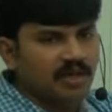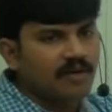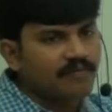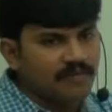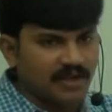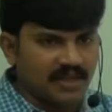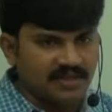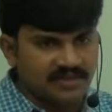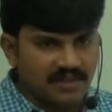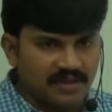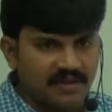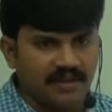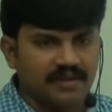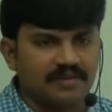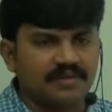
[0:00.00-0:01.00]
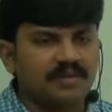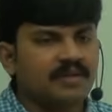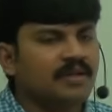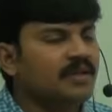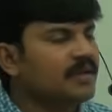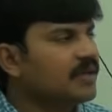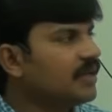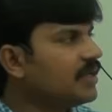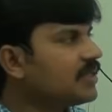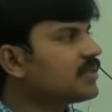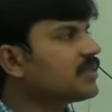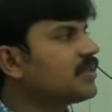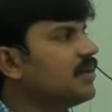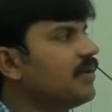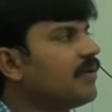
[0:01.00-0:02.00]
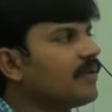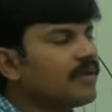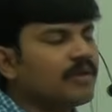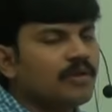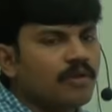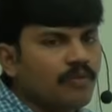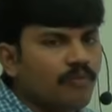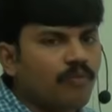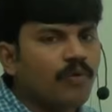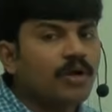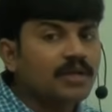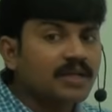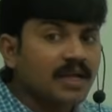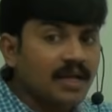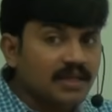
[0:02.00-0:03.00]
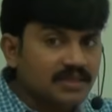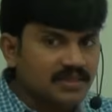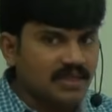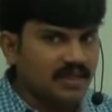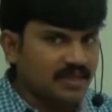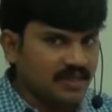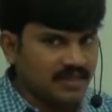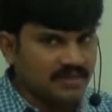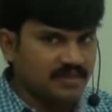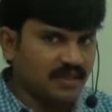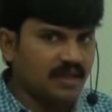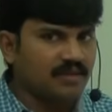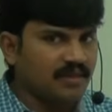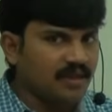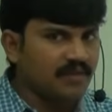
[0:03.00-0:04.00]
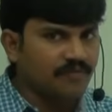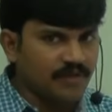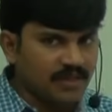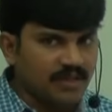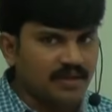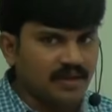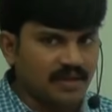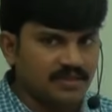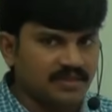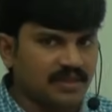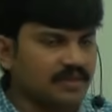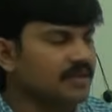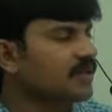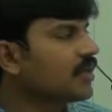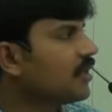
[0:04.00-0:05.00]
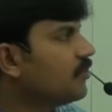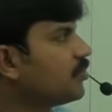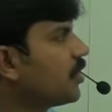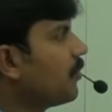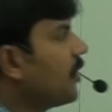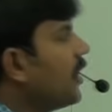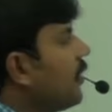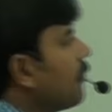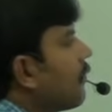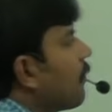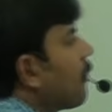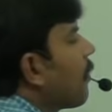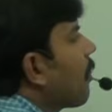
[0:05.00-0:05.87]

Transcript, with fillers: of tree set, right? Next, what constructors are there for the tree set? Keep submitting.